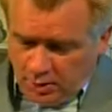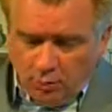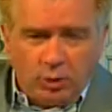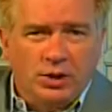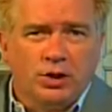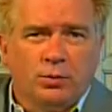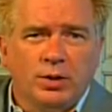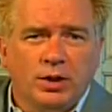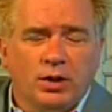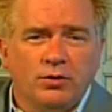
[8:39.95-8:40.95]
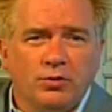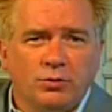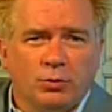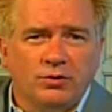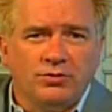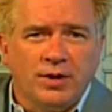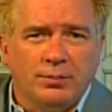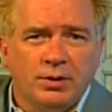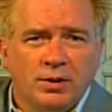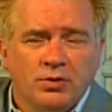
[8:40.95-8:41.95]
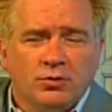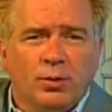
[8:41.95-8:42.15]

Well, here we are on the doorstep. So